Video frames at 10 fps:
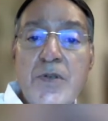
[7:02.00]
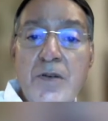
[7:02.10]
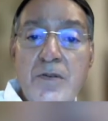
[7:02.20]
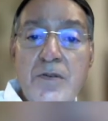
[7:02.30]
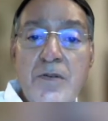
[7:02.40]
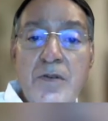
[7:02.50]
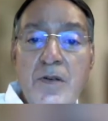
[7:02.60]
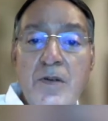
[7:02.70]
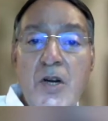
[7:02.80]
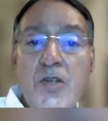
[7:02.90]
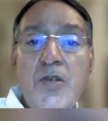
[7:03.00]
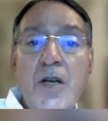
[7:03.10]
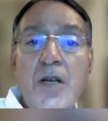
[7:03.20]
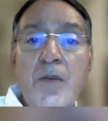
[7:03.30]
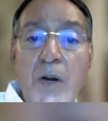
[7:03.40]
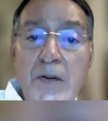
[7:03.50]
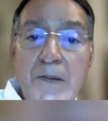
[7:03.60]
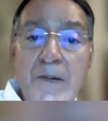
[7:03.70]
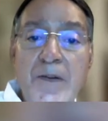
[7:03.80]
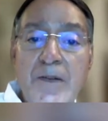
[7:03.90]
in retina, in
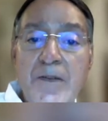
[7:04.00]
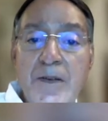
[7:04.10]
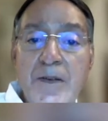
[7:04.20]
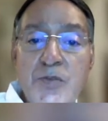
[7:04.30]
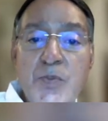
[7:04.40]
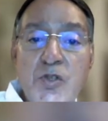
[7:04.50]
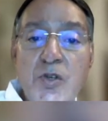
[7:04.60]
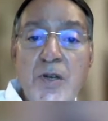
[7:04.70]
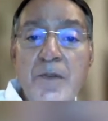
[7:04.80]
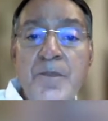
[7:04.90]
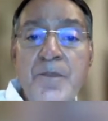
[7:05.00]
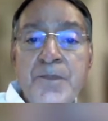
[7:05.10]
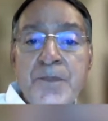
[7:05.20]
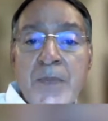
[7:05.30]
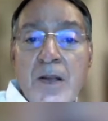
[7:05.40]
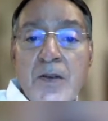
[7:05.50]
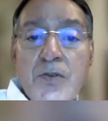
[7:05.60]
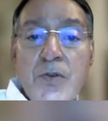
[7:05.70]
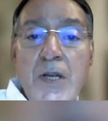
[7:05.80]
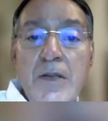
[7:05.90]
medical retina especially,
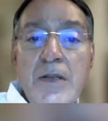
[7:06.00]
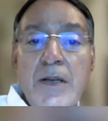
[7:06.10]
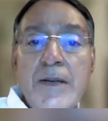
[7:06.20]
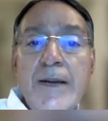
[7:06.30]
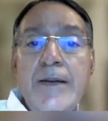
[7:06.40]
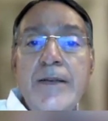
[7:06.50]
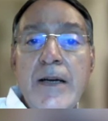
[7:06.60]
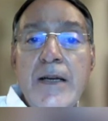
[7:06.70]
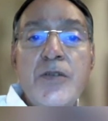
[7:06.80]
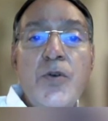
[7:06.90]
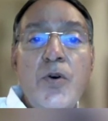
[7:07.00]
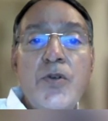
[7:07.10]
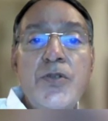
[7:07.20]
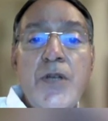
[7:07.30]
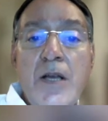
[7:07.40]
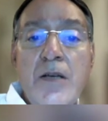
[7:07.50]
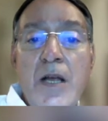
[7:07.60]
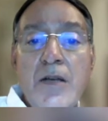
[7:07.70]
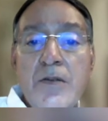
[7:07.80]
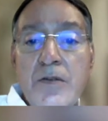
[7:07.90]
so that they can diagnose and
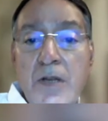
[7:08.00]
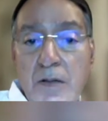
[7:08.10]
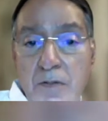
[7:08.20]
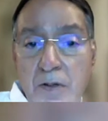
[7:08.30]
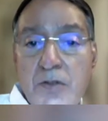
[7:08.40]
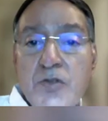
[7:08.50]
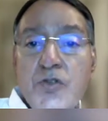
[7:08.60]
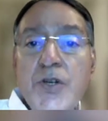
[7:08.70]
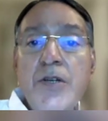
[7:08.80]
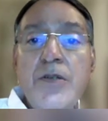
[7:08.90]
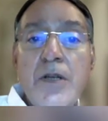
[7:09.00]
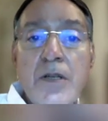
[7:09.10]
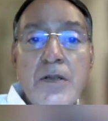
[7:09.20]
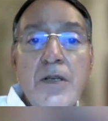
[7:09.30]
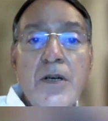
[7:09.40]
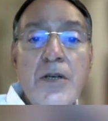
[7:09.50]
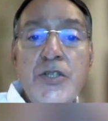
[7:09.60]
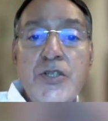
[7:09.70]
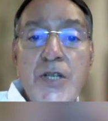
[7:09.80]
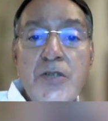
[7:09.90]
treat at the early
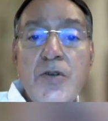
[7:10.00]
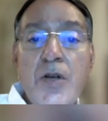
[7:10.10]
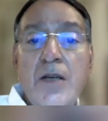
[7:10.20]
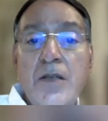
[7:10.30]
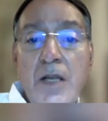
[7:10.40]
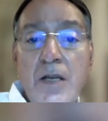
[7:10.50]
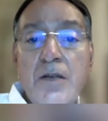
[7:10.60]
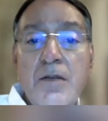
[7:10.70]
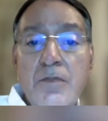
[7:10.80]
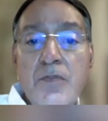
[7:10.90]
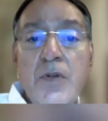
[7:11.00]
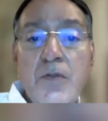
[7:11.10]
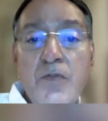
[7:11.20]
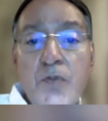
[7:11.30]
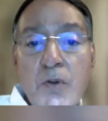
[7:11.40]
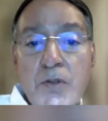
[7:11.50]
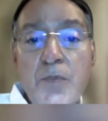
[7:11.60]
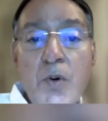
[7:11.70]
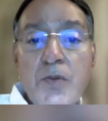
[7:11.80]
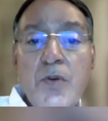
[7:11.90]
stage, and then for the
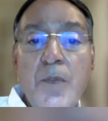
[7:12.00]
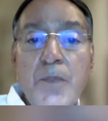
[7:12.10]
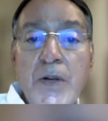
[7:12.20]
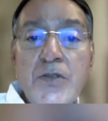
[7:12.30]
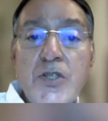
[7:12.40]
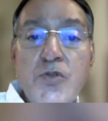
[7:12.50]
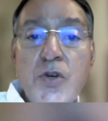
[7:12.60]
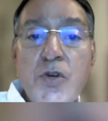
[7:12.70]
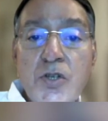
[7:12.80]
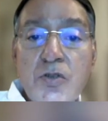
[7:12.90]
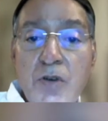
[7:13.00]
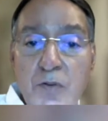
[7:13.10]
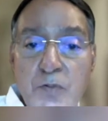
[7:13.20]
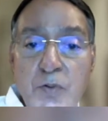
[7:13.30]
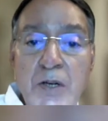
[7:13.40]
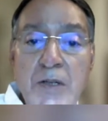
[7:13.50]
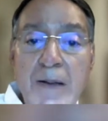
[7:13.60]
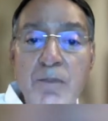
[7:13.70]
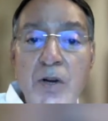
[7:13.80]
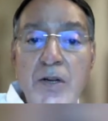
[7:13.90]
more complex situations, refer
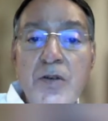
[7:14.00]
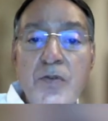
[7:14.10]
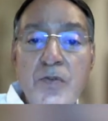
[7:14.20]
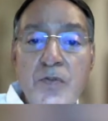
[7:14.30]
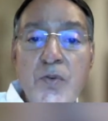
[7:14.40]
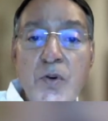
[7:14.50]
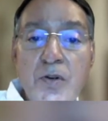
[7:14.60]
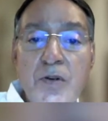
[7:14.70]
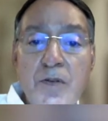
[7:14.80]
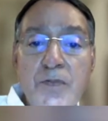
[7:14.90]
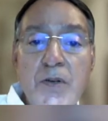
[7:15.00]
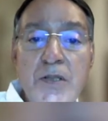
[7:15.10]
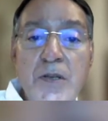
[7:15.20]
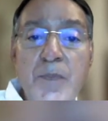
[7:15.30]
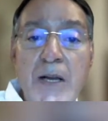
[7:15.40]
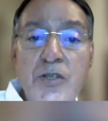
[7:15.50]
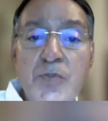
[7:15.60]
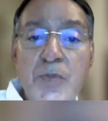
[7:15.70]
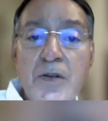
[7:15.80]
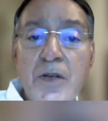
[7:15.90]
timely for further
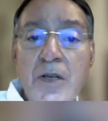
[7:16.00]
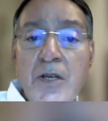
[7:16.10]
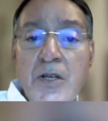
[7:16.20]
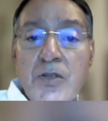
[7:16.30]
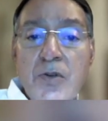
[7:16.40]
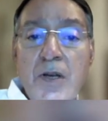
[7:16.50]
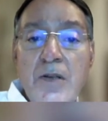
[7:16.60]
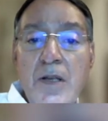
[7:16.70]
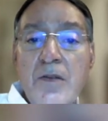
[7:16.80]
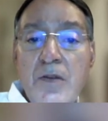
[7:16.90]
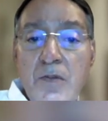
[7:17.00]
management. So I think we